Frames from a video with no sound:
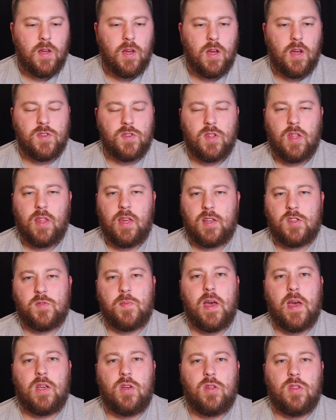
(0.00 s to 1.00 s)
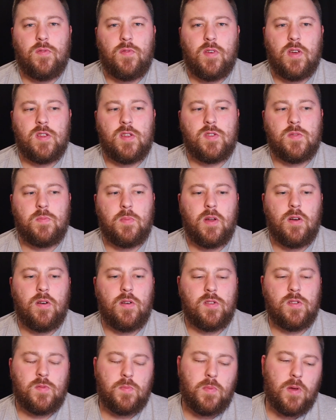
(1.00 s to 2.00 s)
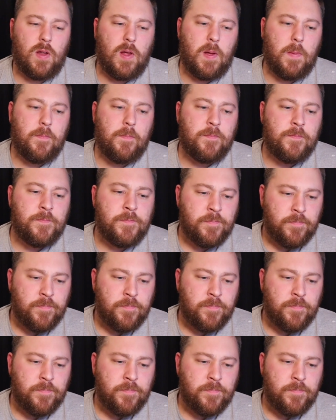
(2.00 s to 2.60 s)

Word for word: Uh, it's not like smack you in the face bitterness, but um,